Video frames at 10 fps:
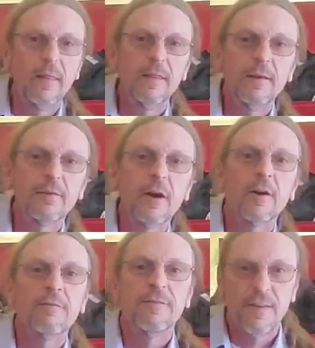these
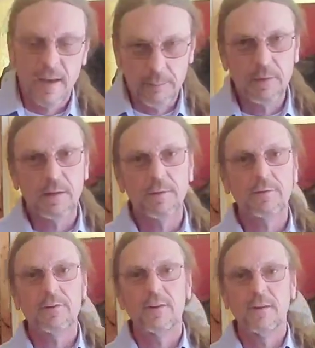are
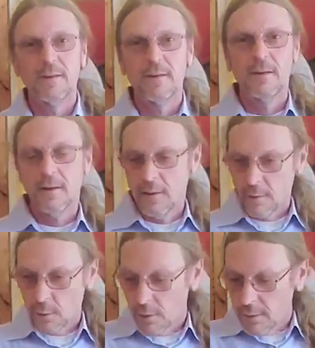fabulous.
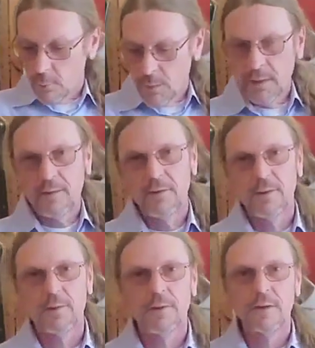They're lightweight,
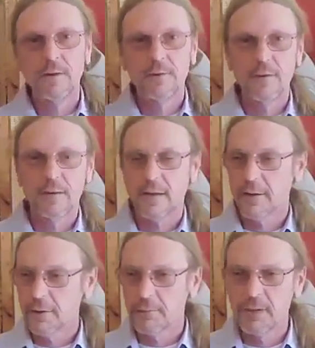they're easy to
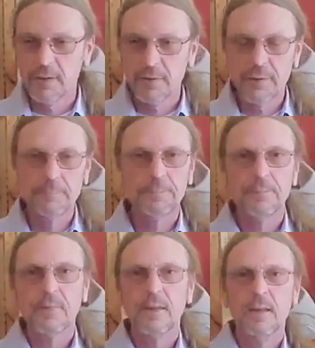carry around.
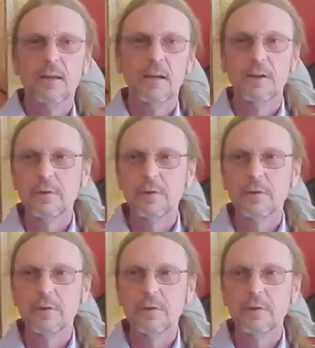I